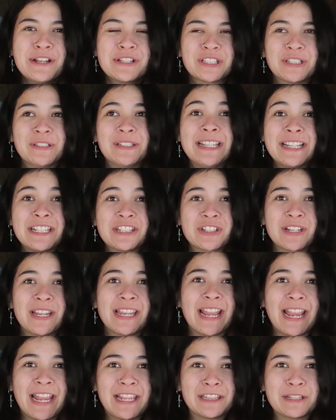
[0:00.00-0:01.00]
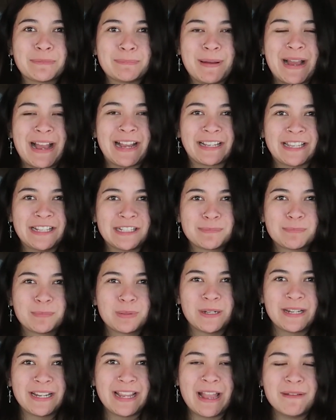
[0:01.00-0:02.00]
So literally in the back it's
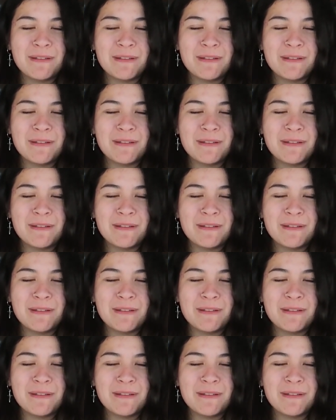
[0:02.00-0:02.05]
pretty